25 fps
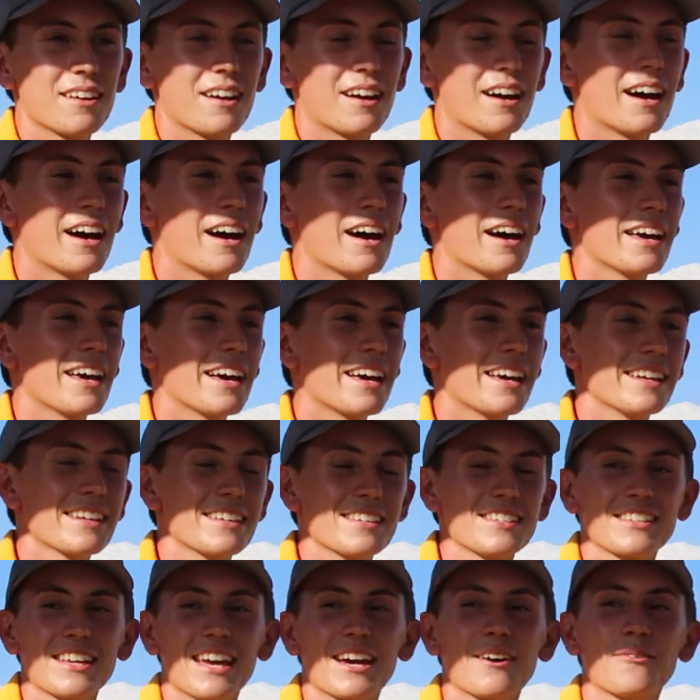I hit
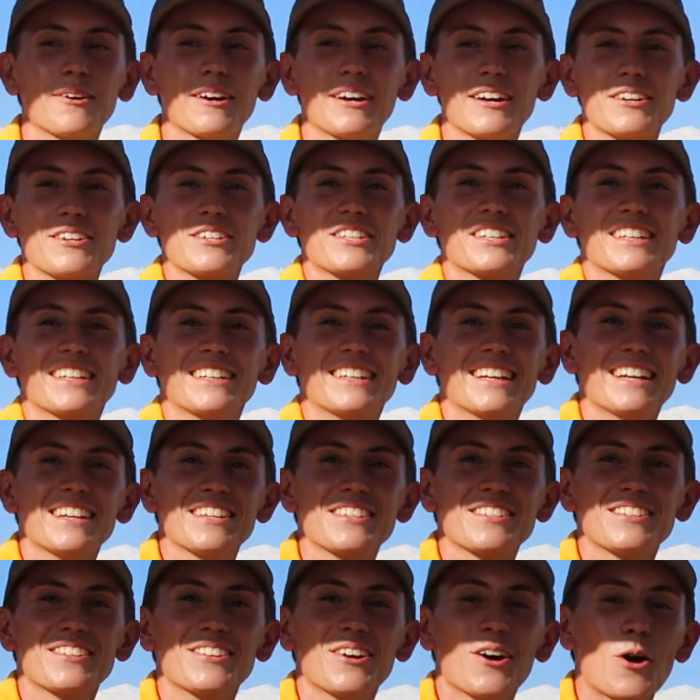a sandwich and I
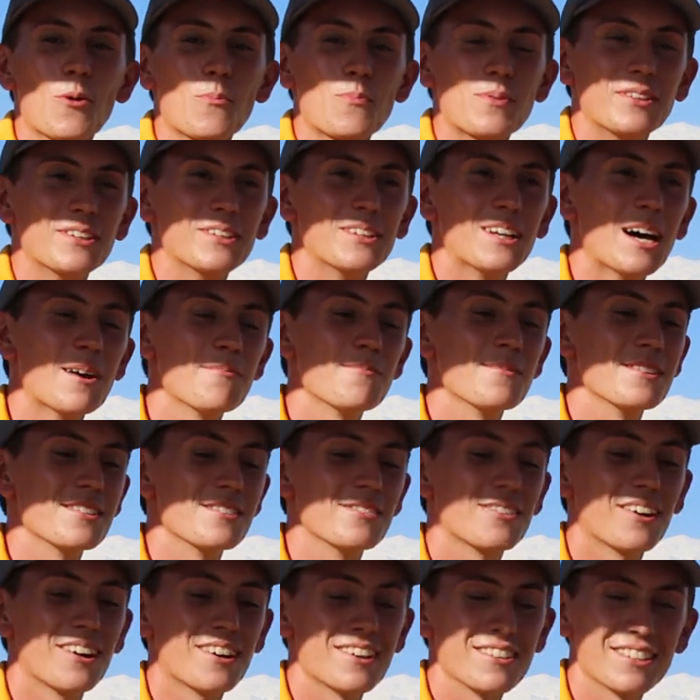just opened it up
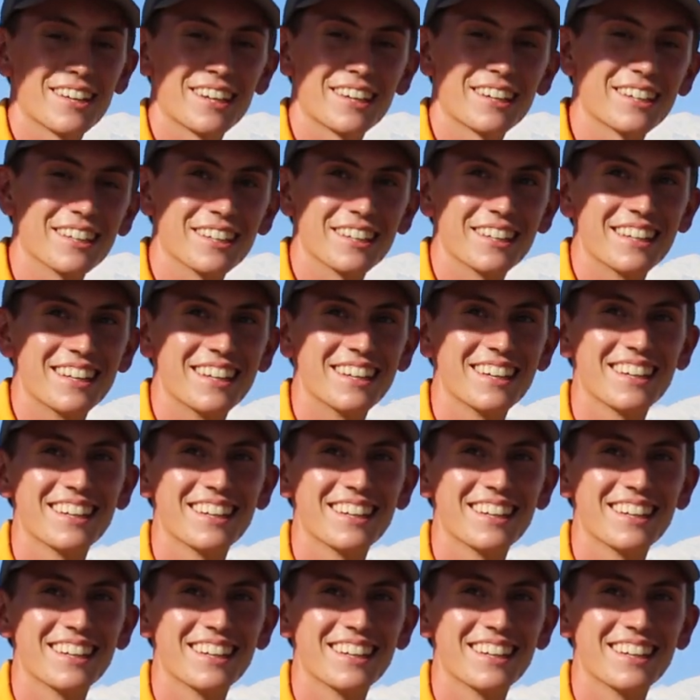as far as I could.